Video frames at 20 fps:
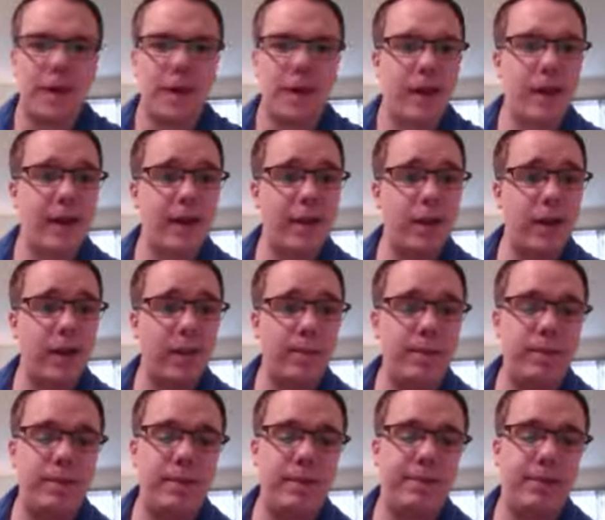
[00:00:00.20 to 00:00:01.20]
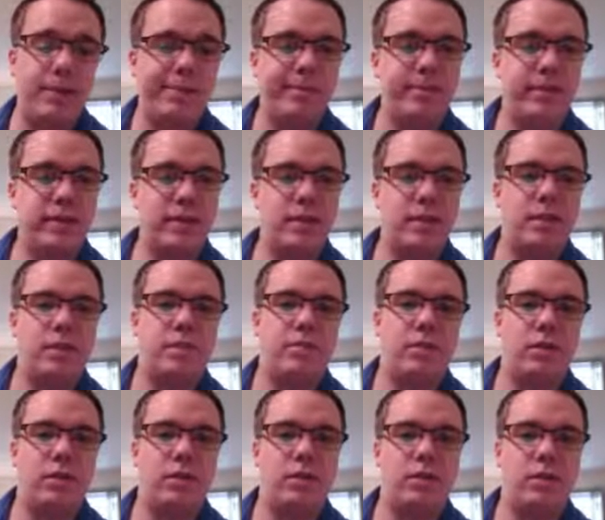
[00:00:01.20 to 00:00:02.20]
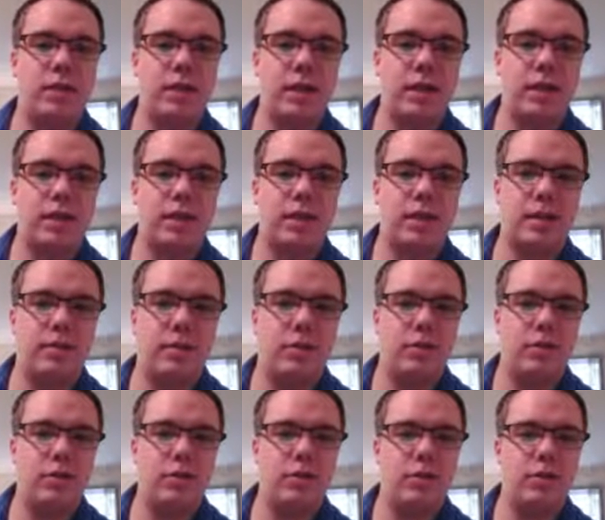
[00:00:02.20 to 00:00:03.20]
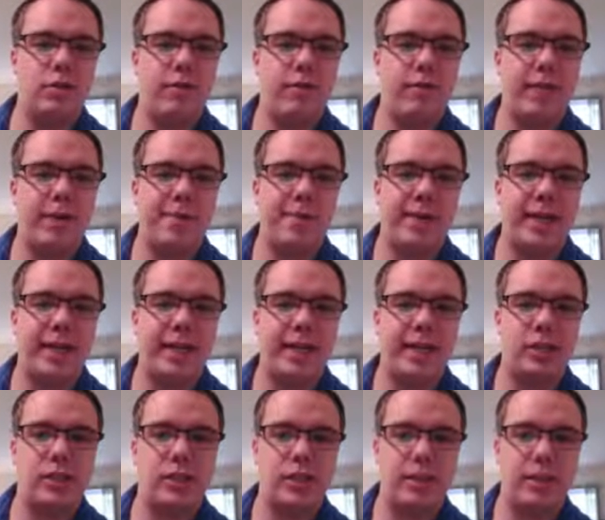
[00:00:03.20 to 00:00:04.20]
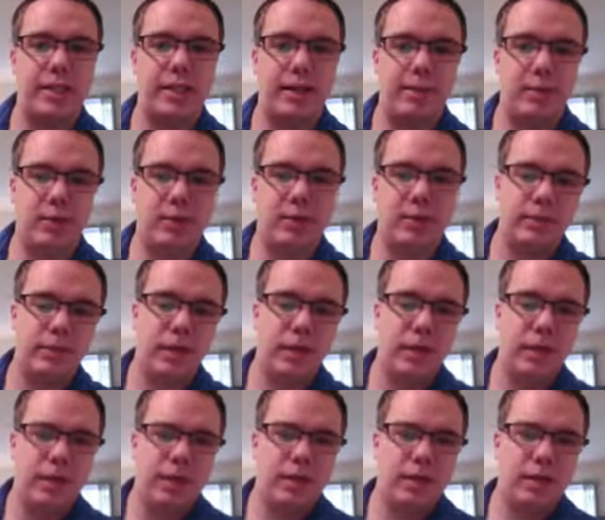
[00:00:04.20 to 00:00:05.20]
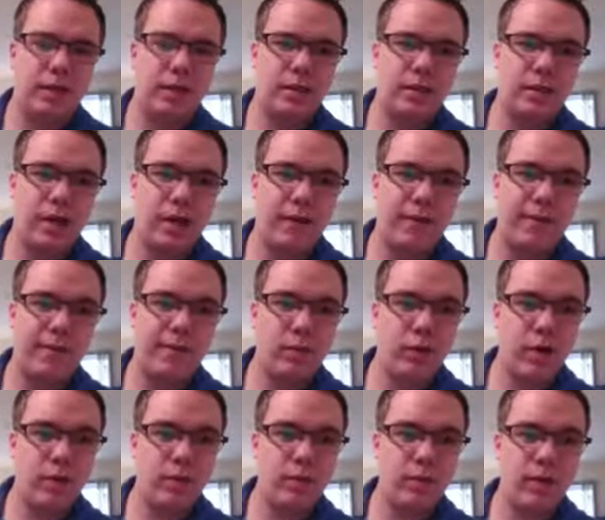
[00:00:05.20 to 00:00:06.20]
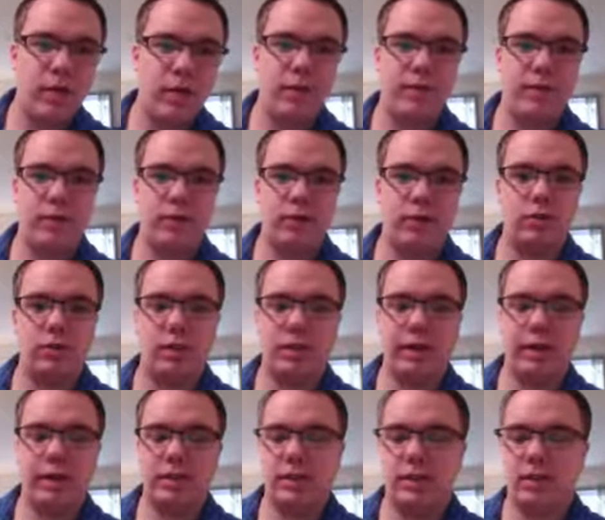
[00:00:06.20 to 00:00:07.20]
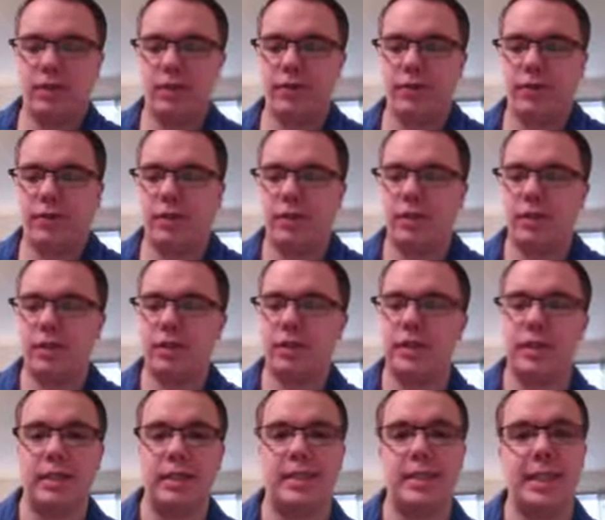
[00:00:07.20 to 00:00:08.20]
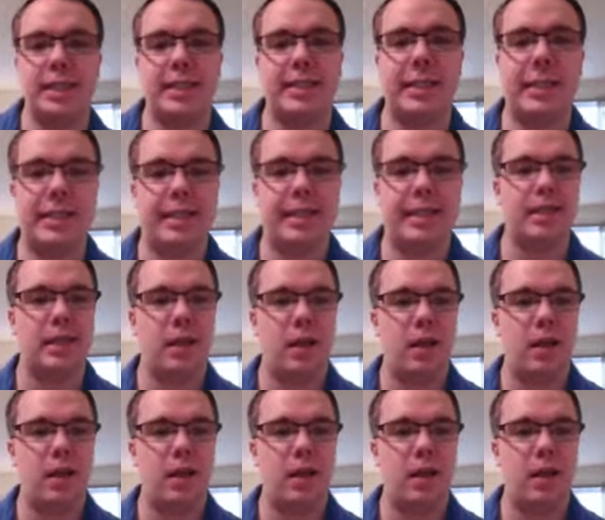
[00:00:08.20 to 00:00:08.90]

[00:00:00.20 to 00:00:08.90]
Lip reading: Hello, happy people. This is Mr. Wilcox coming to you from my kitchen table. This is our fourth week of virtual lessons for statistics.